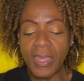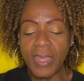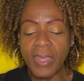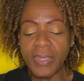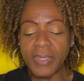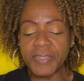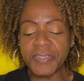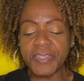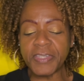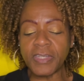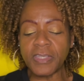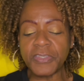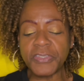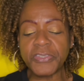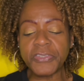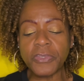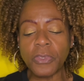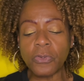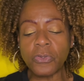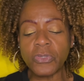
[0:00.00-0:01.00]
It's an
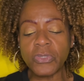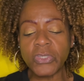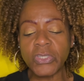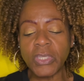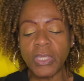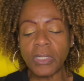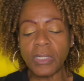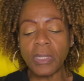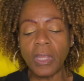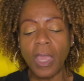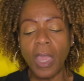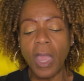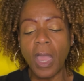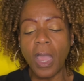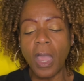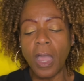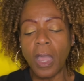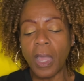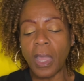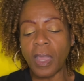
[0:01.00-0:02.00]
insertion
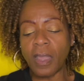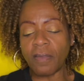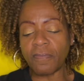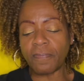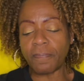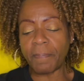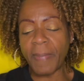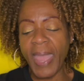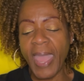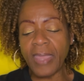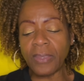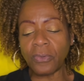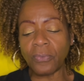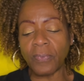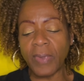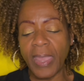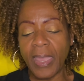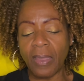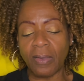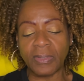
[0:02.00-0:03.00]
of
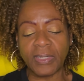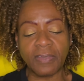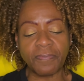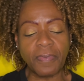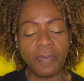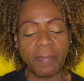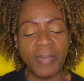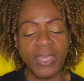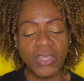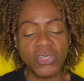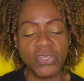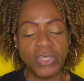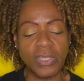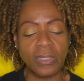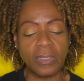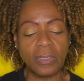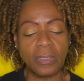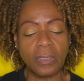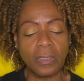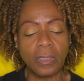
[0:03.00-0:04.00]
background
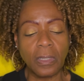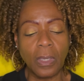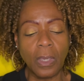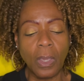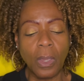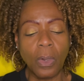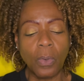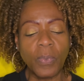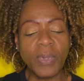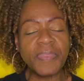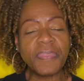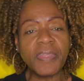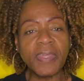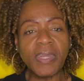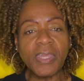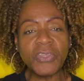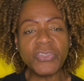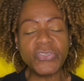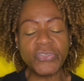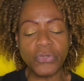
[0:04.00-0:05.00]
information within
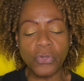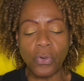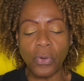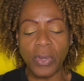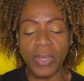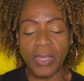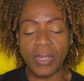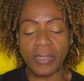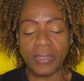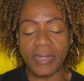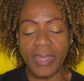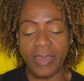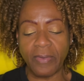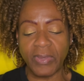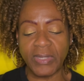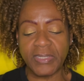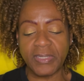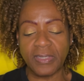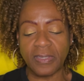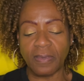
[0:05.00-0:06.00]
a story
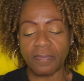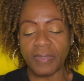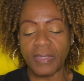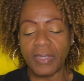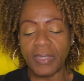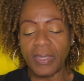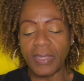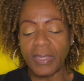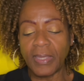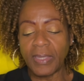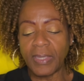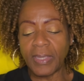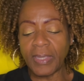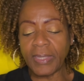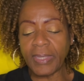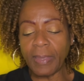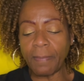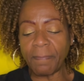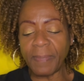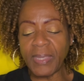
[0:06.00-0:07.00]
narrative.
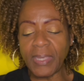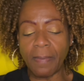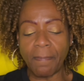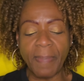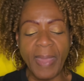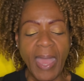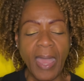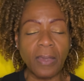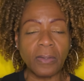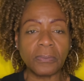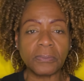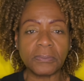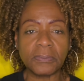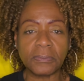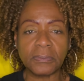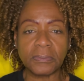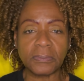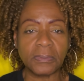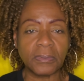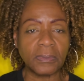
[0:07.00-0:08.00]
It can be about
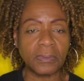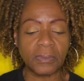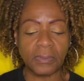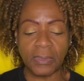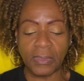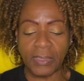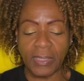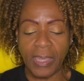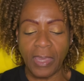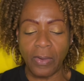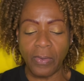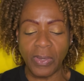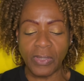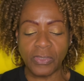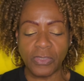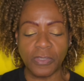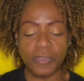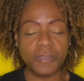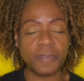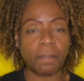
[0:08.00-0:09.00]
the
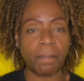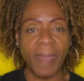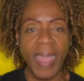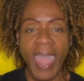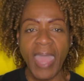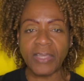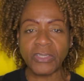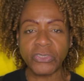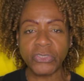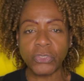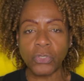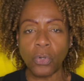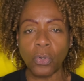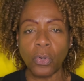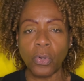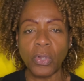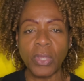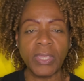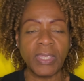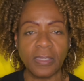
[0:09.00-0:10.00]
character's
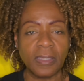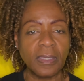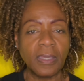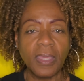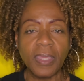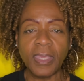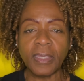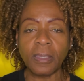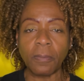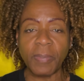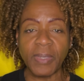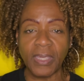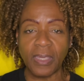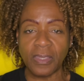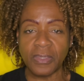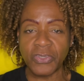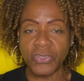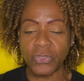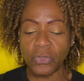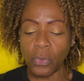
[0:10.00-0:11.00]
backstory. It could be
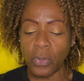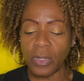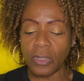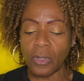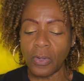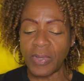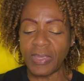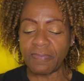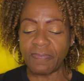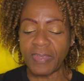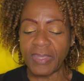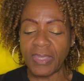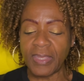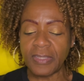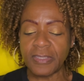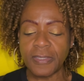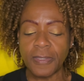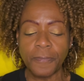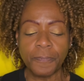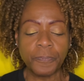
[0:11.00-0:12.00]
historical
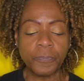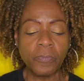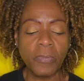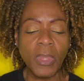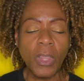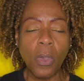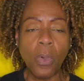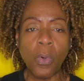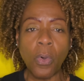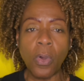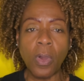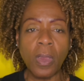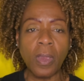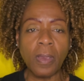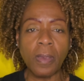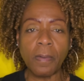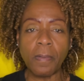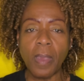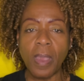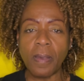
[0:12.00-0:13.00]
events
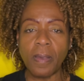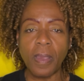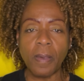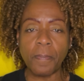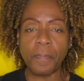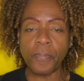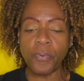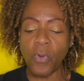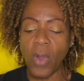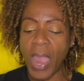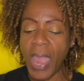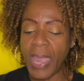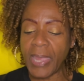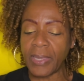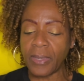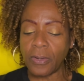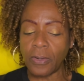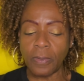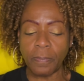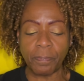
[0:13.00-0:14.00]
or
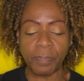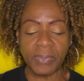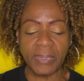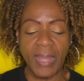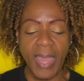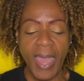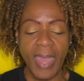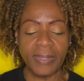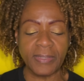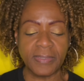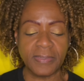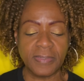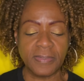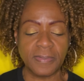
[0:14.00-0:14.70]
prior plot